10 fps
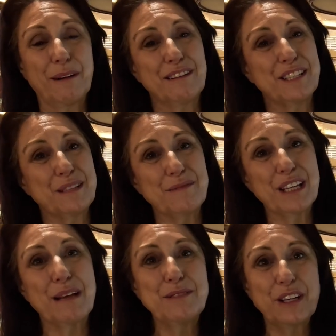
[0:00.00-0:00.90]
whereas
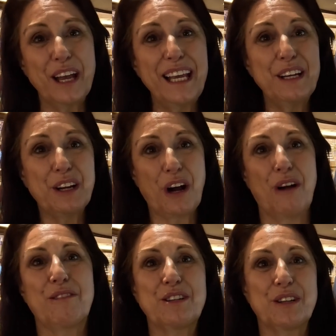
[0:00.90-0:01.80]
sometimes you're in a
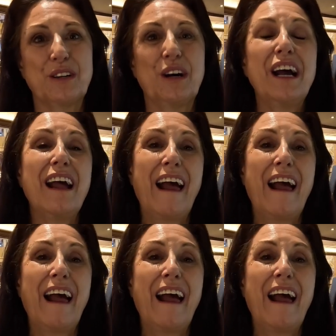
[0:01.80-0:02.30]
corridor